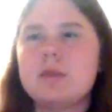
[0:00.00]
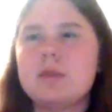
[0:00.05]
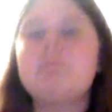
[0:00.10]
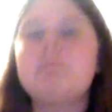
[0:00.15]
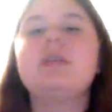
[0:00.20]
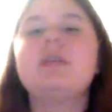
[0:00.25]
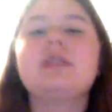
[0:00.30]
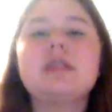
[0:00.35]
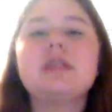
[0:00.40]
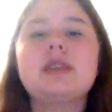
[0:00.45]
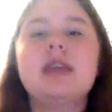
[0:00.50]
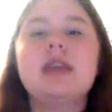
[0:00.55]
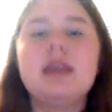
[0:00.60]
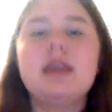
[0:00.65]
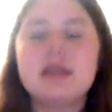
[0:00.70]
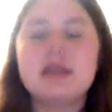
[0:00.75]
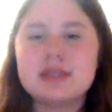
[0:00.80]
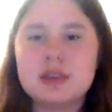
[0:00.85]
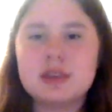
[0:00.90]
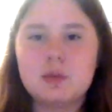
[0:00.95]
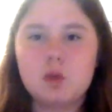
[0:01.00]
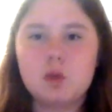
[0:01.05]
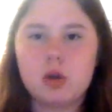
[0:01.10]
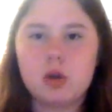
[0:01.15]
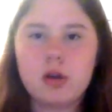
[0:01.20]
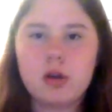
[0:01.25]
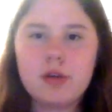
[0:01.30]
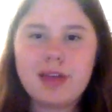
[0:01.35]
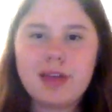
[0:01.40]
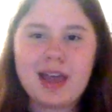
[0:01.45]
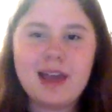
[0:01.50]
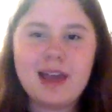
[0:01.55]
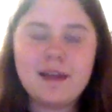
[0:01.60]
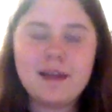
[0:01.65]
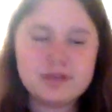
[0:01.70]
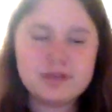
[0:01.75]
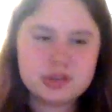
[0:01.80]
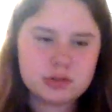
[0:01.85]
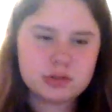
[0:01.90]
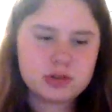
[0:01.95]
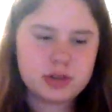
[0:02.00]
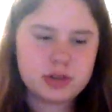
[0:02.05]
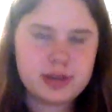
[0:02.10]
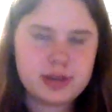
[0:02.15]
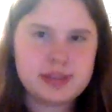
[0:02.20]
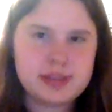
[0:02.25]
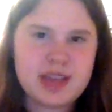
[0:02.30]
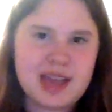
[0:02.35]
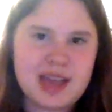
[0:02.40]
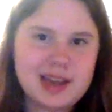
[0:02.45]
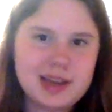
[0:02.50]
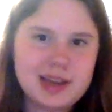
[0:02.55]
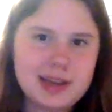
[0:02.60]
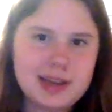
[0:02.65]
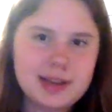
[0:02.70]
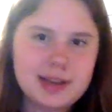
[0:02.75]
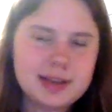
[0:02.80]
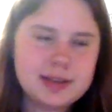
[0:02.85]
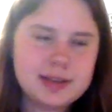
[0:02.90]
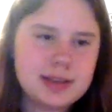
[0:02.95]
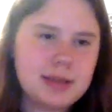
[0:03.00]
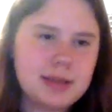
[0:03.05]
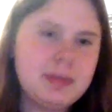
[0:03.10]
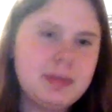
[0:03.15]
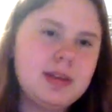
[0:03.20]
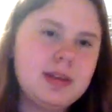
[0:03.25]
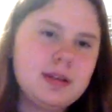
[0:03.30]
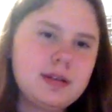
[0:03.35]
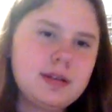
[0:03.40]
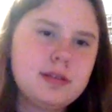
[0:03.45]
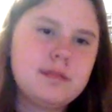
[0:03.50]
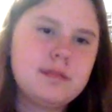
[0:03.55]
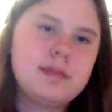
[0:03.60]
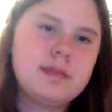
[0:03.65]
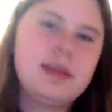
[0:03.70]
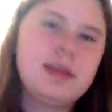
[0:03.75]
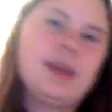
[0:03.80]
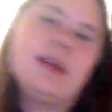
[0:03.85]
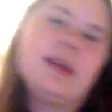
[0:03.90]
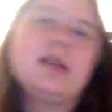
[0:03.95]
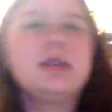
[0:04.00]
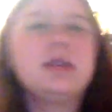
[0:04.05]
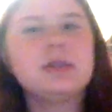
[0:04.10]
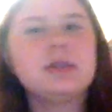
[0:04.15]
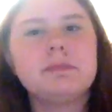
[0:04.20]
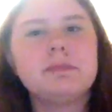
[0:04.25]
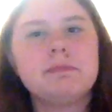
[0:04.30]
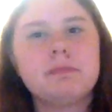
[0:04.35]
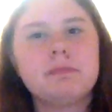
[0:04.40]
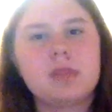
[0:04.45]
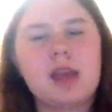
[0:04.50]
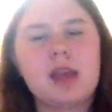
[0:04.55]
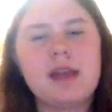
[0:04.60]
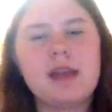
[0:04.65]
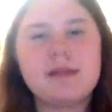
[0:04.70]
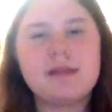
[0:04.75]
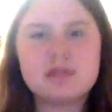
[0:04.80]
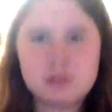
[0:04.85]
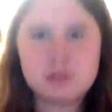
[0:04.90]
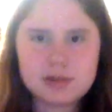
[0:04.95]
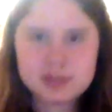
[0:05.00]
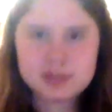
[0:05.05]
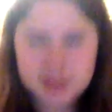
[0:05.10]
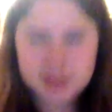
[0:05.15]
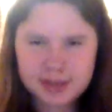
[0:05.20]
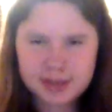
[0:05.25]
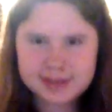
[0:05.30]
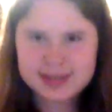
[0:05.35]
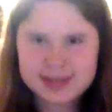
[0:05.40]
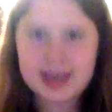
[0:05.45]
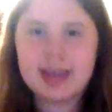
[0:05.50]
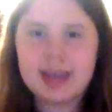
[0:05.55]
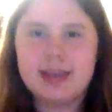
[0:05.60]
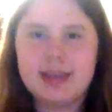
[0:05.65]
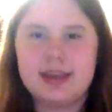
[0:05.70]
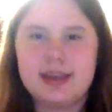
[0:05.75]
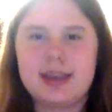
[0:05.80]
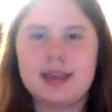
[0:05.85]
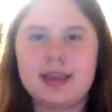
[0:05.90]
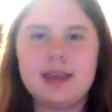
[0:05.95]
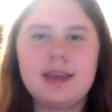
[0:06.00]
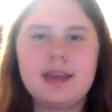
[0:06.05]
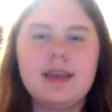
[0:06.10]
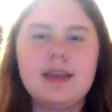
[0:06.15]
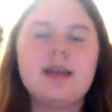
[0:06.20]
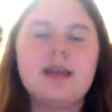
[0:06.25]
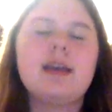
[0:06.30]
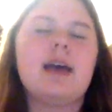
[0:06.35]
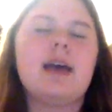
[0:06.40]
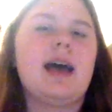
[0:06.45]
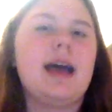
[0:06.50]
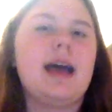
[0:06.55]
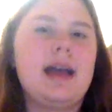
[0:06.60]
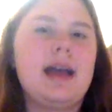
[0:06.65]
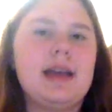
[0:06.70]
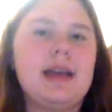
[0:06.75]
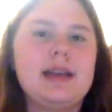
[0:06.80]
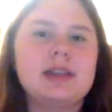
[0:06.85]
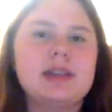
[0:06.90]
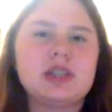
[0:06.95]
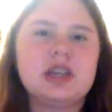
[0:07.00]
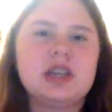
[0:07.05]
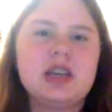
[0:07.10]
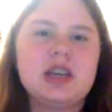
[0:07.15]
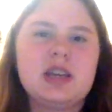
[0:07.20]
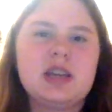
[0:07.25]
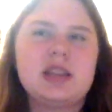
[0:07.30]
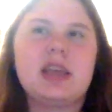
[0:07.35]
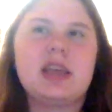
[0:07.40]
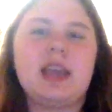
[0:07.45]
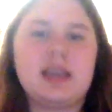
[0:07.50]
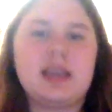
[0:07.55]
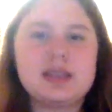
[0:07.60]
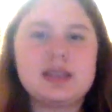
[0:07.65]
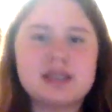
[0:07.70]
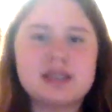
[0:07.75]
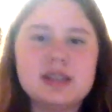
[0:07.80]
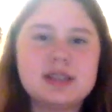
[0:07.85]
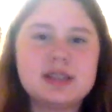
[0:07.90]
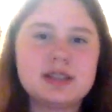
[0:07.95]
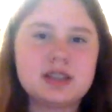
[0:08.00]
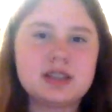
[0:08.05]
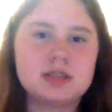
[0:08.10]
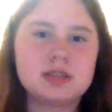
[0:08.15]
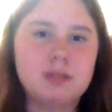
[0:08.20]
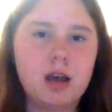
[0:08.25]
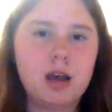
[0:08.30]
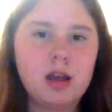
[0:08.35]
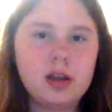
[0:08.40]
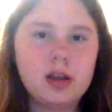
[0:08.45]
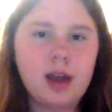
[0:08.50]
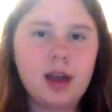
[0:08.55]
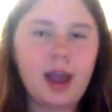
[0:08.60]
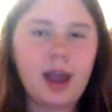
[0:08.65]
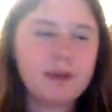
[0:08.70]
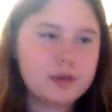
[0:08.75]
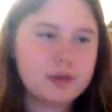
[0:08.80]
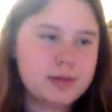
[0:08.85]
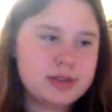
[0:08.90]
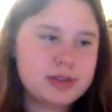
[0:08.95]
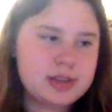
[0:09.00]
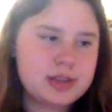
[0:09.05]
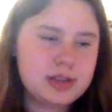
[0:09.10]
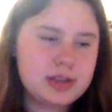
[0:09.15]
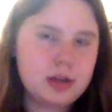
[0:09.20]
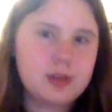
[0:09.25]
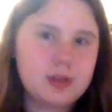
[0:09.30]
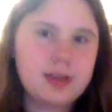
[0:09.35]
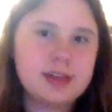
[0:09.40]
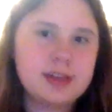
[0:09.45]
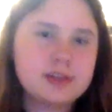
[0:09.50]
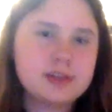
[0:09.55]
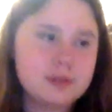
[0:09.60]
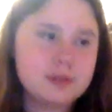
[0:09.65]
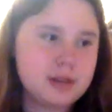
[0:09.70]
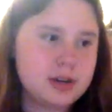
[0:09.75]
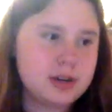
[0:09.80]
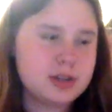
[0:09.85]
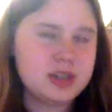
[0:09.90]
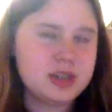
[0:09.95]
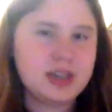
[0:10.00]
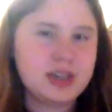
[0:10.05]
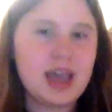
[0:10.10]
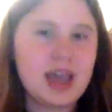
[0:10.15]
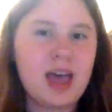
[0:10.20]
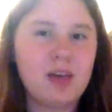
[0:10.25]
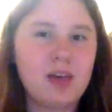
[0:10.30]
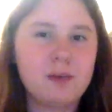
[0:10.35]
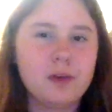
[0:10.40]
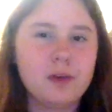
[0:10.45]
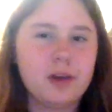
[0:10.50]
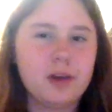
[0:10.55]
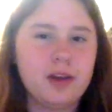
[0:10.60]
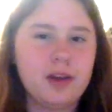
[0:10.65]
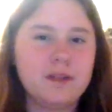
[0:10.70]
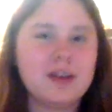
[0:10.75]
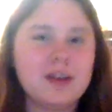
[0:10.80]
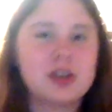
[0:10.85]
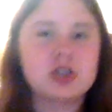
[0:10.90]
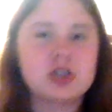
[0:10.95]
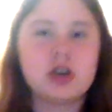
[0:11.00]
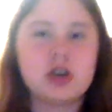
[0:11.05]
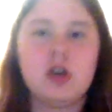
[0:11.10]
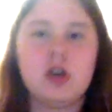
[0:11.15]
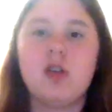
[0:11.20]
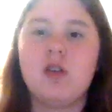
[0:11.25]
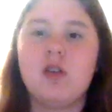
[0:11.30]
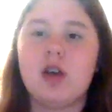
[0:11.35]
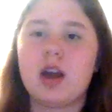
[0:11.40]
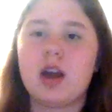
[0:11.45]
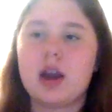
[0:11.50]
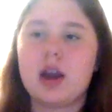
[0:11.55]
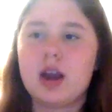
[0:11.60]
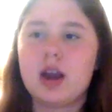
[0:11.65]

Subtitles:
but the thing is, at World, I have social anxiety. Land, I have social anxiety, and like, since it's smaller, everyone's either clustered into California Adventure or